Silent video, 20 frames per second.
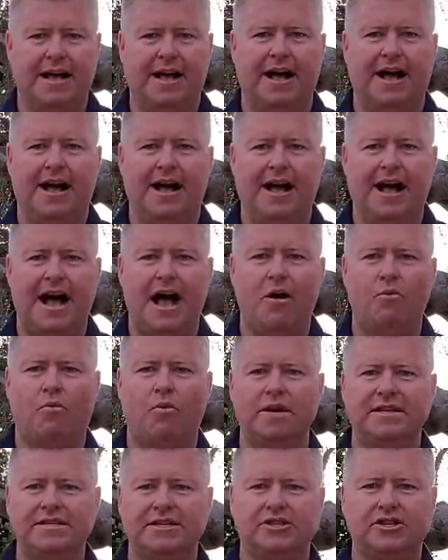Uh, I
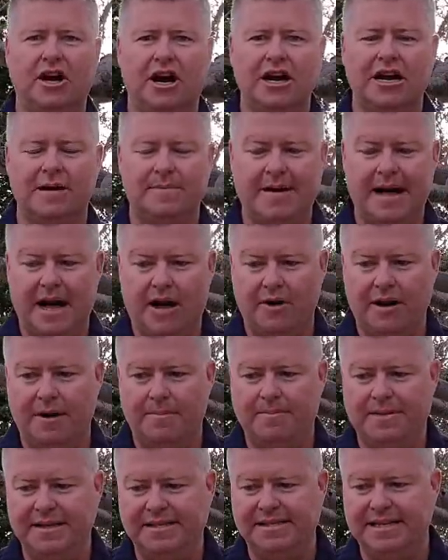want to talk about
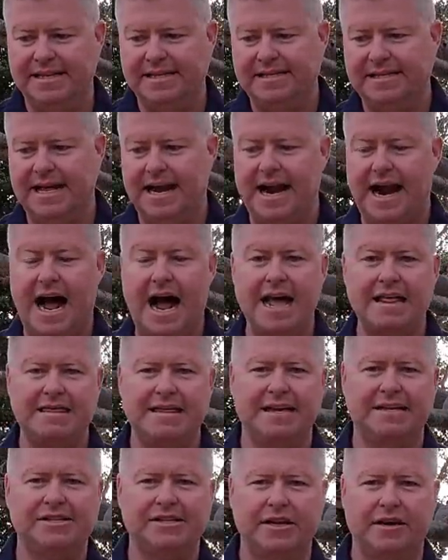a business that I
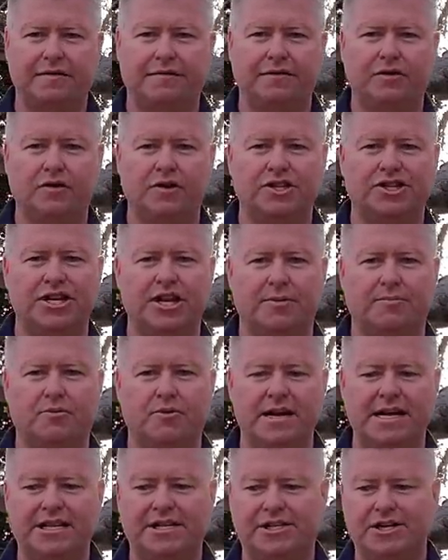think is going to flourish here
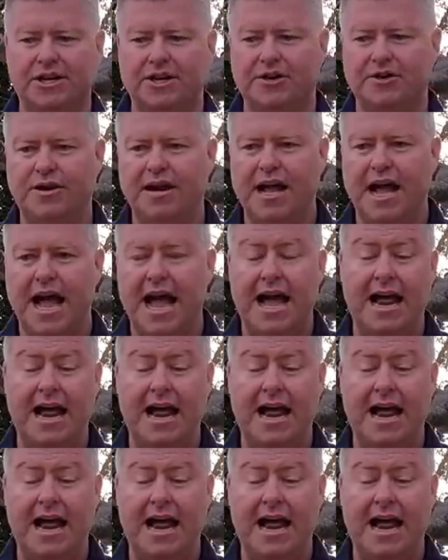pretty soon.